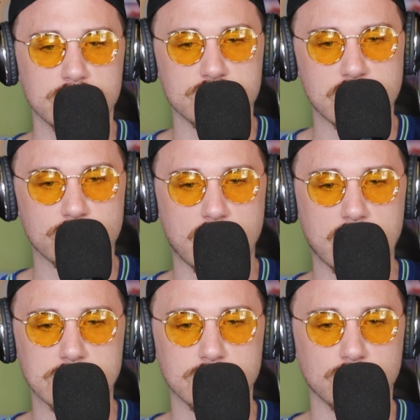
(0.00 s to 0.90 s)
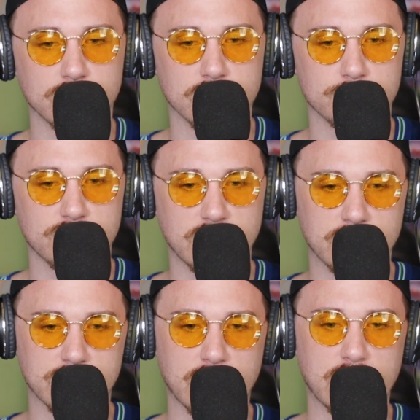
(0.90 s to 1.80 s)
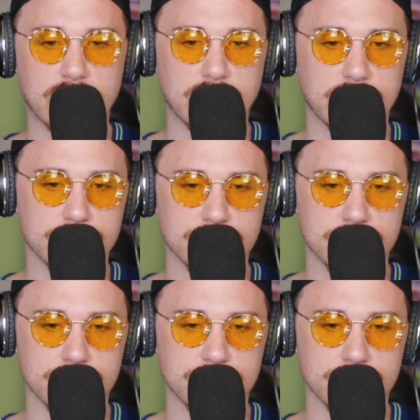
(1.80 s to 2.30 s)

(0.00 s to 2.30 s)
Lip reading: J-Rock, Nolder, Player K, and